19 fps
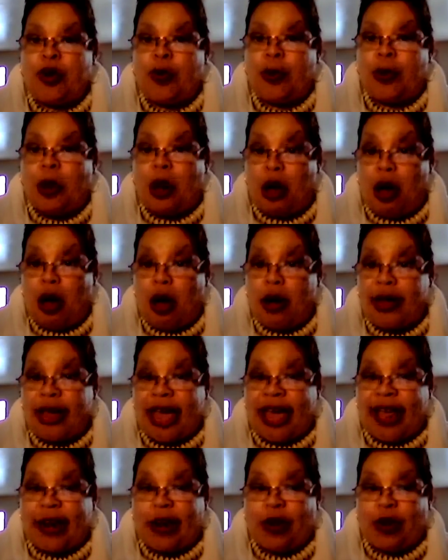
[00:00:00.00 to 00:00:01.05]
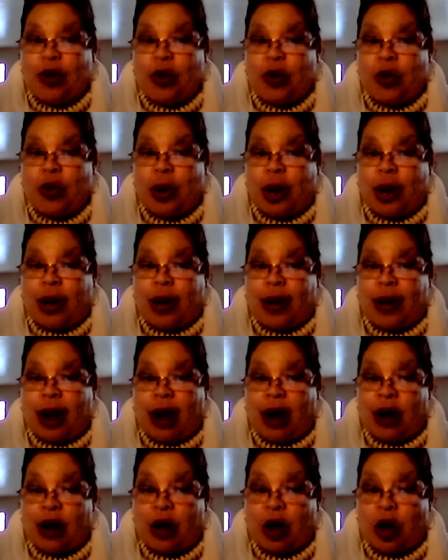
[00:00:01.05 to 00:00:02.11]
blog and new
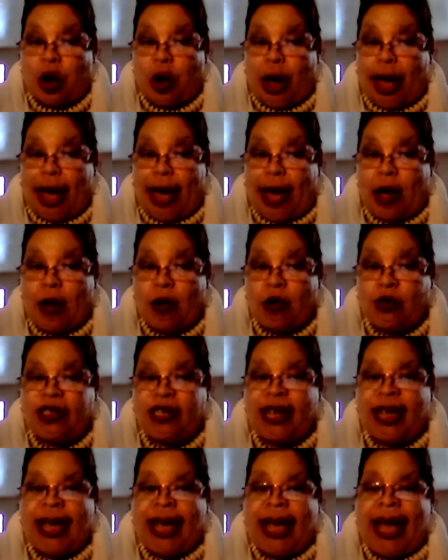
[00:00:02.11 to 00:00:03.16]
article out.